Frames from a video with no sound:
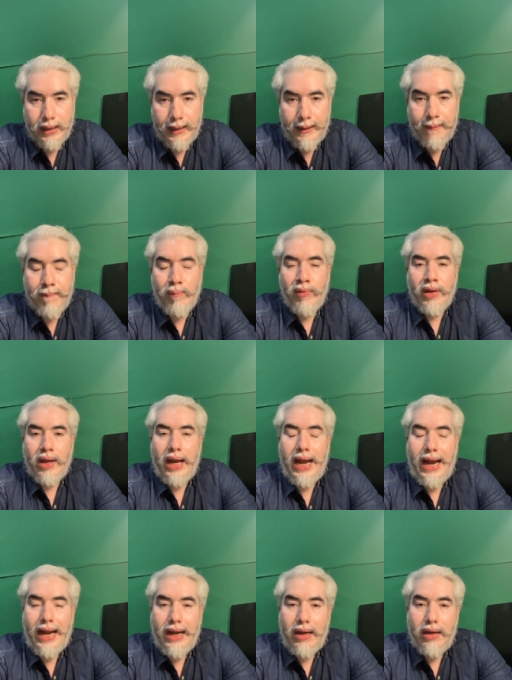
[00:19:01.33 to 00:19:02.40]
using
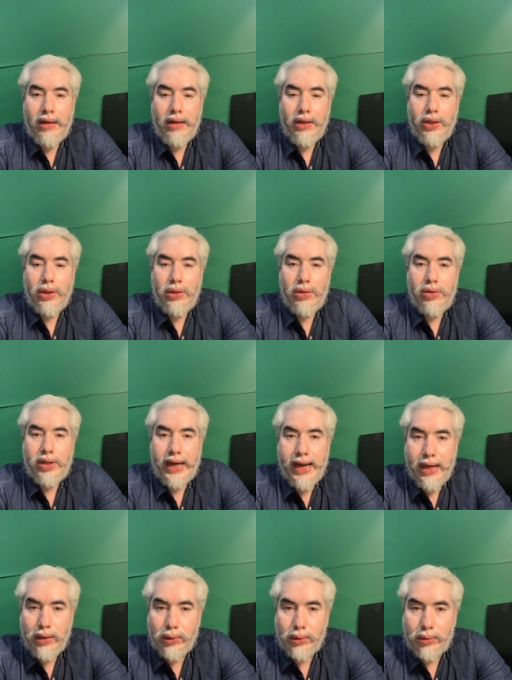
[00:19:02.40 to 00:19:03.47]
and uh, you know
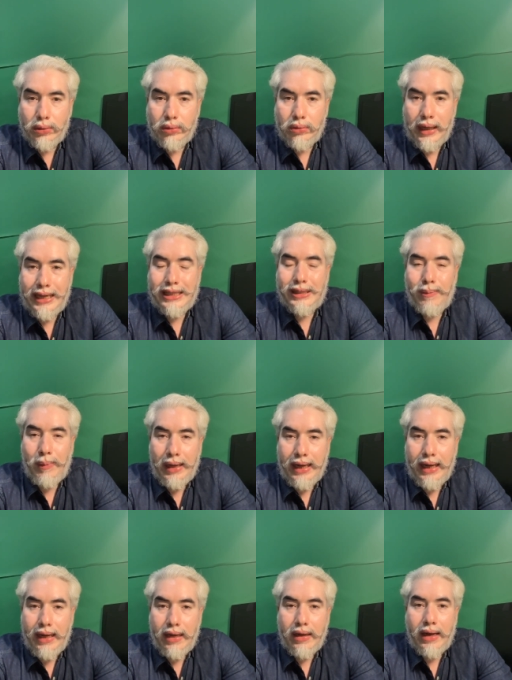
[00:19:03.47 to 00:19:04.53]
trying to
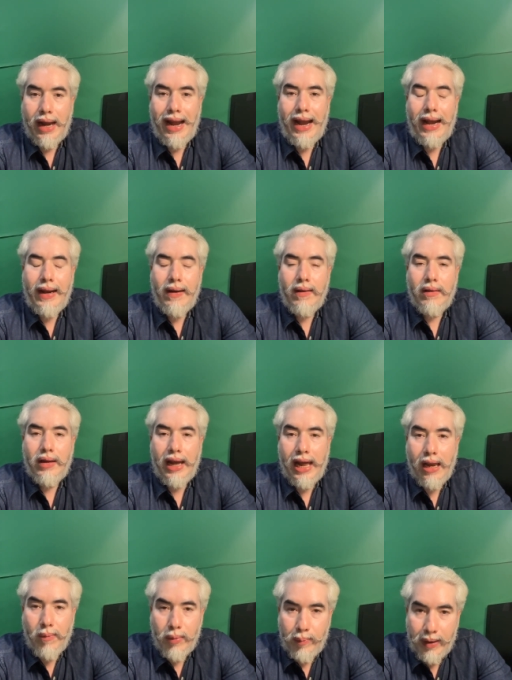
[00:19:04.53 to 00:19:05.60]
explain and
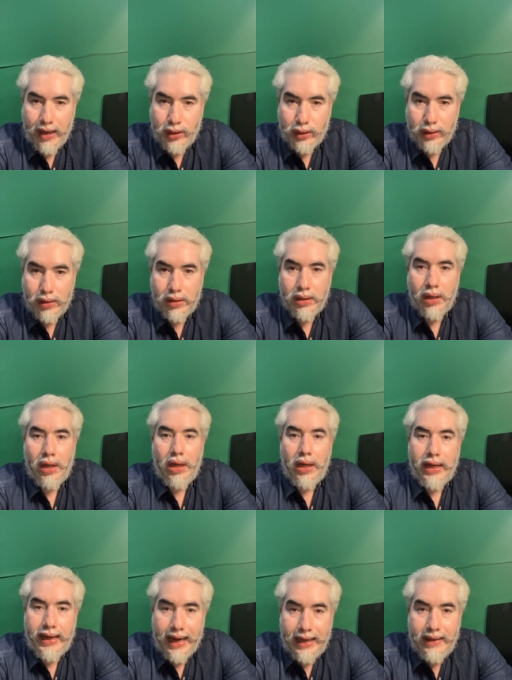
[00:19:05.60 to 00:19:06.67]
help patients
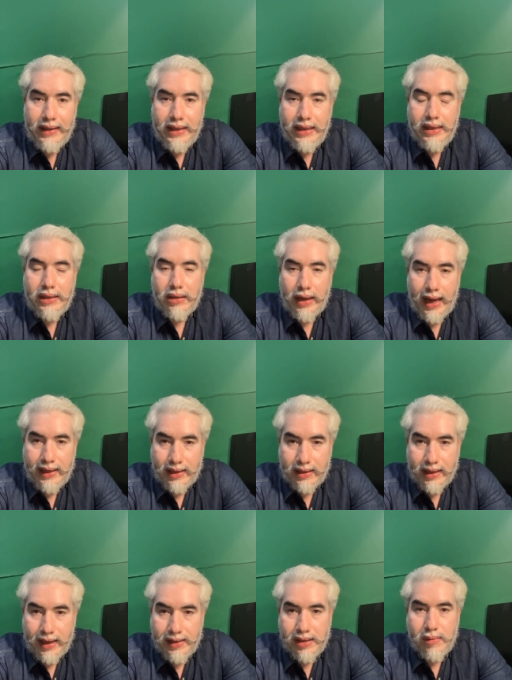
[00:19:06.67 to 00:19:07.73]
get these
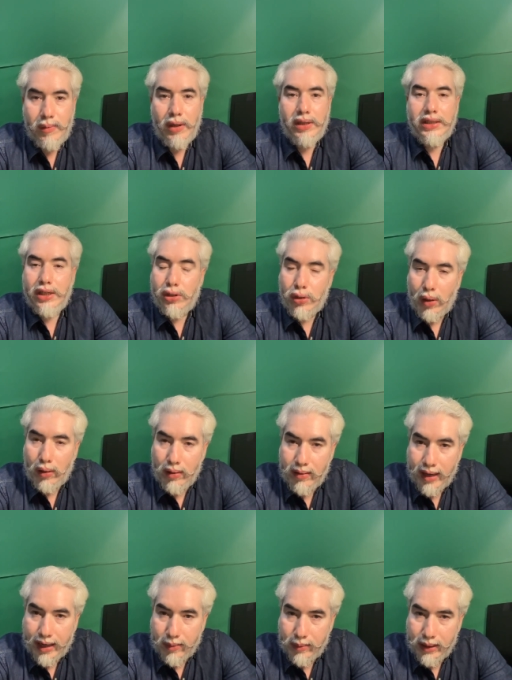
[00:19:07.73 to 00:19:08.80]
exercises because i
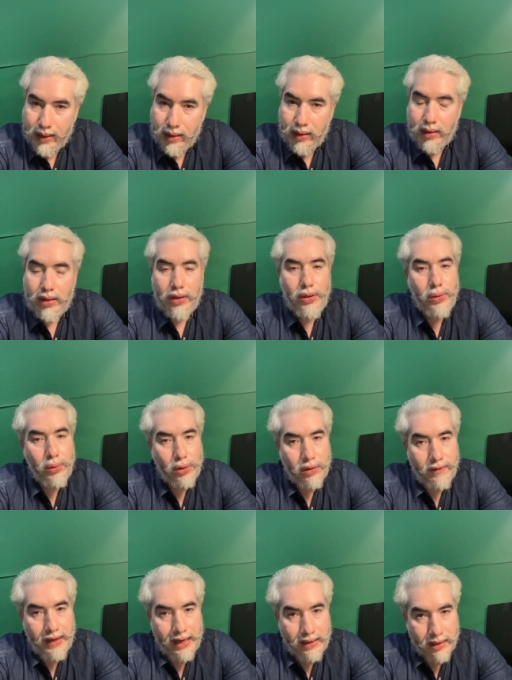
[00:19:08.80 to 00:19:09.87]
strongly recommend uh, use
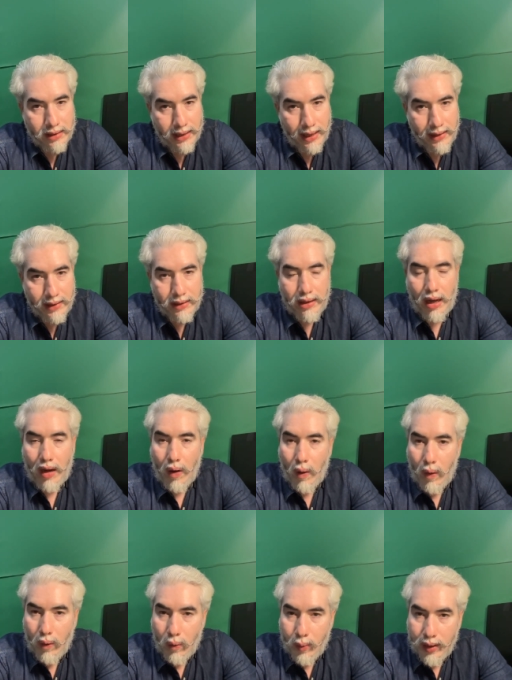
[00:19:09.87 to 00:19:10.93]
of exercises
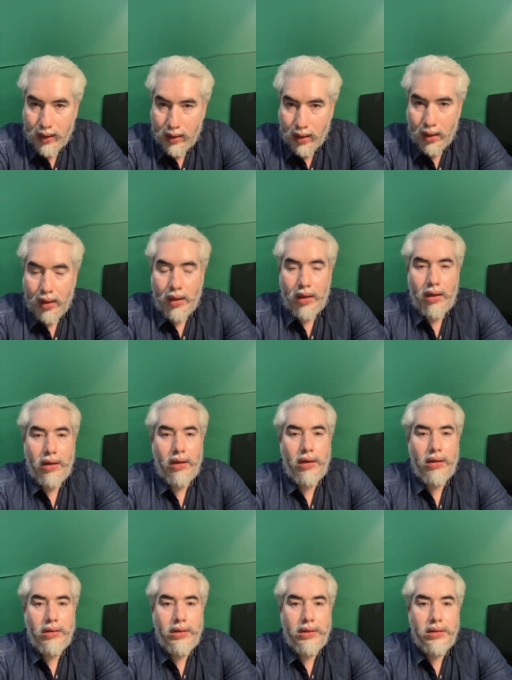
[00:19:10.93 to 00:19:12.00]
along with
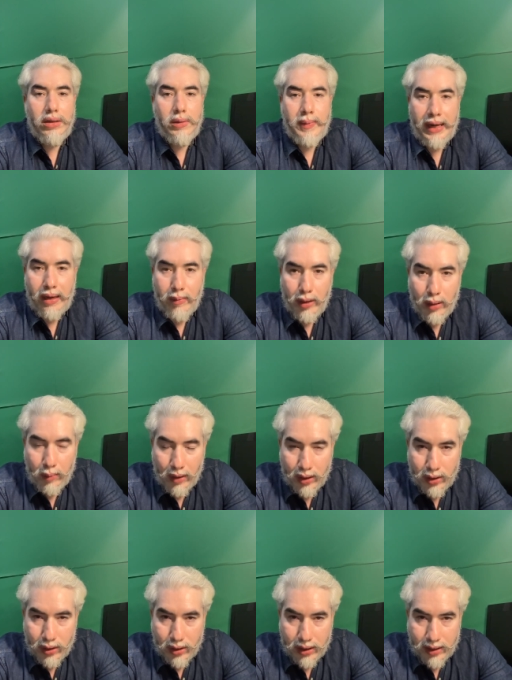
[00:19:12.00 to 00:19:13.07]
uh, the spinal
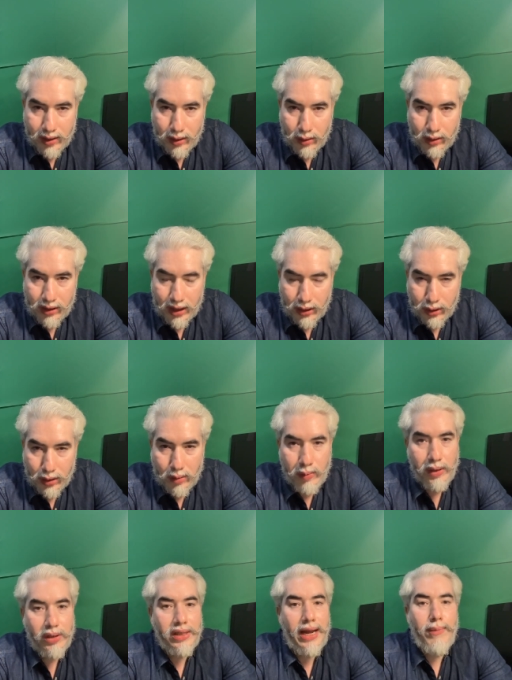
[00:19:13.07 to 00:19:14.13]
manipulation sessions
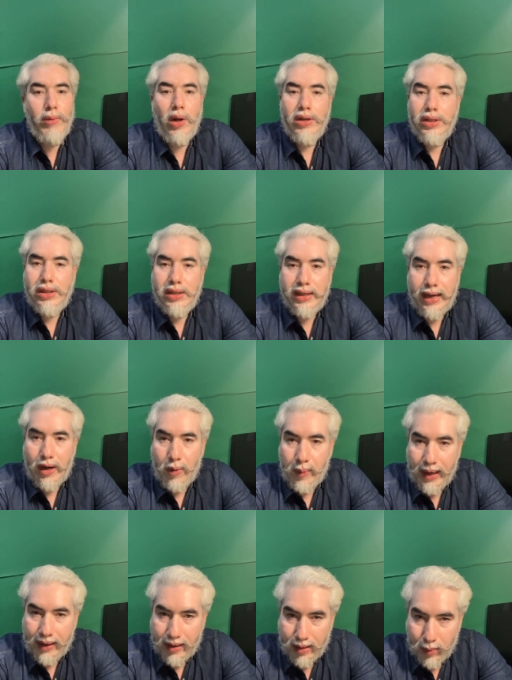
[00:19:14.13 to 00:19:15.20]
because I'm not just a
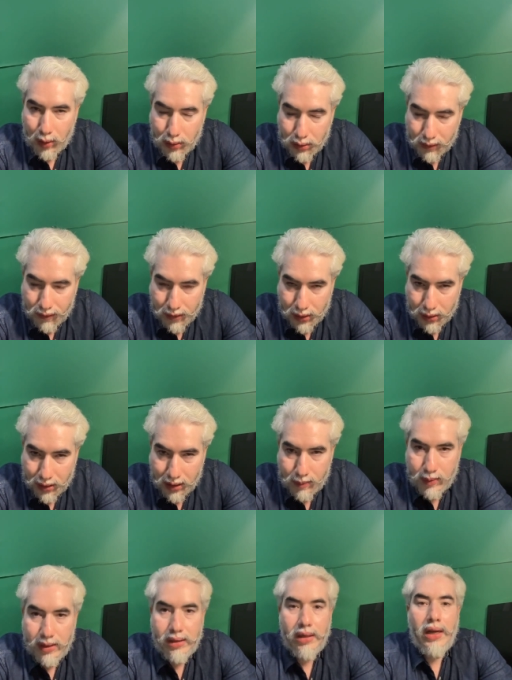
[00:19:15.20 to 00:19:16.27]
chiropractor, I'm also a
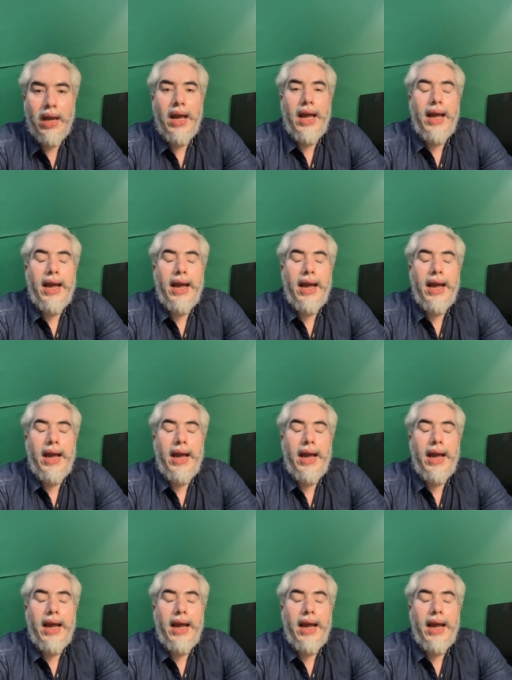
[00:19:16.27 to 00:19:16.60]
physiotherapist.